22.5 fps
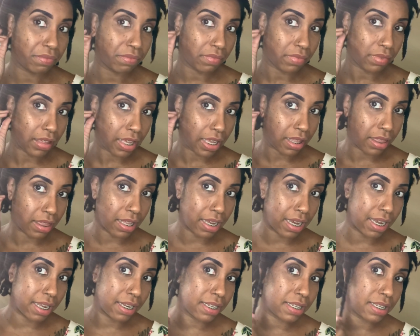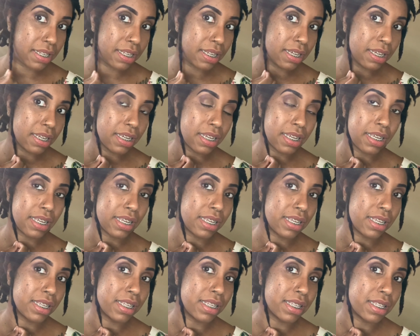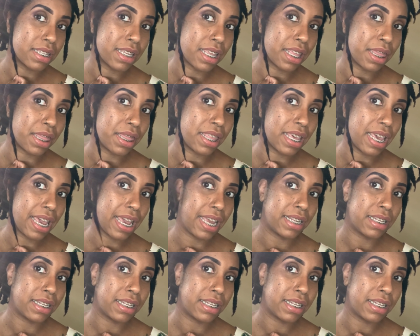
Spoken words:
And that is that.